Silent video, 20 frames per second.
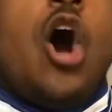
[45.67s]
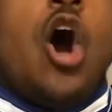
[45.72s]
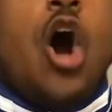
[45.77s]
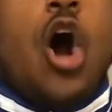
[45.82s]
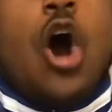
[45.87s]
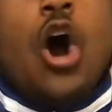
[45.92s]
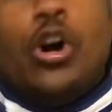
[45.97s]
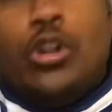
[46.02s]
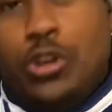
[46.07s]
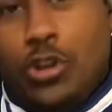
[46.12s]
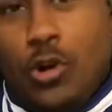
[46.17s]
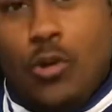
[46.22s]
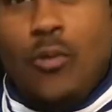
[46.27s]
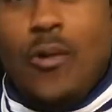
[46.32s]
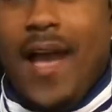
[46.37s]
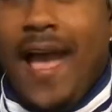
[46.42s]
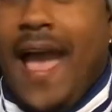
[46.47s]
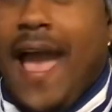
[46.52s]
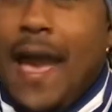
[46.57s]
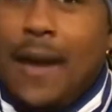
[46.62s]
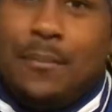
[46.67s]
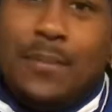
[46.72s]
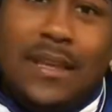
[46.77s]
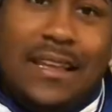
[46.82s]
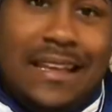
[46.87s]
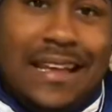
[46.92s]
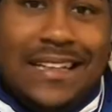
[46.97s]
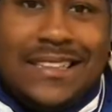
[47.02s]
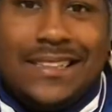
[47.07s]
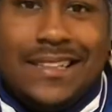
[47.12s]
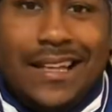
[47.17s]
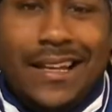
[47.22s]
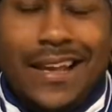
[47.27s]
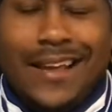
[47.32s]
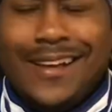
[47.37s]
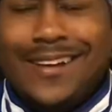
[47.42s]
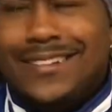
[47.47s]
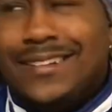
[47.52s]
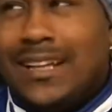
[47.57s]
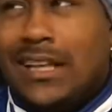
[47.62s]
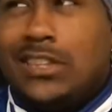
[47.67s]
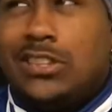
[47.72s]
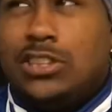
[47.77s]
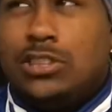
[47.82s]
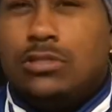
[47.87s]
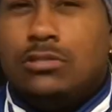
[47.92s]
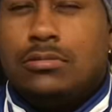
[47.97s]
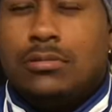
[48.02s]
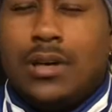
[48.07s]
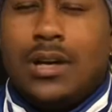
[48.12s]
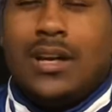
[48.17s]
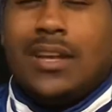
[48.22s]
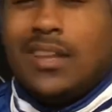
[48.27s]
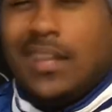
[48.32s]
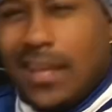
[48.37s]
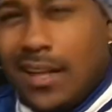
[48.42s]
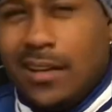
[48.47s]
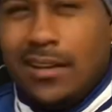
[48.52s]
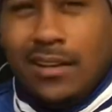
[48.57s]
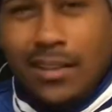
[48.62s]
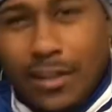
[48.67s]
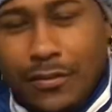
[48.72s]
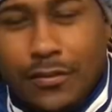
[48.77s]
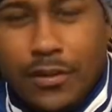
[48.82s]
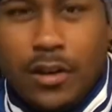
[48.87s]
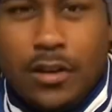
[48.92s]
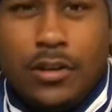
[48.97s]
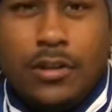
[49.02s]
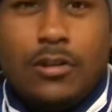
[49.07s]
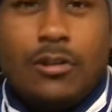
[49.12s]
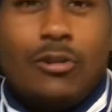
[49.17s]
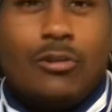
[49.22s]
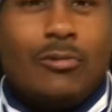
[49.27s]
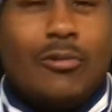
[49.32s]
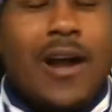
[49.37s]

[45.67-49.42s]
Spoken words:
all know what happened yesterday, unless you, again, live under a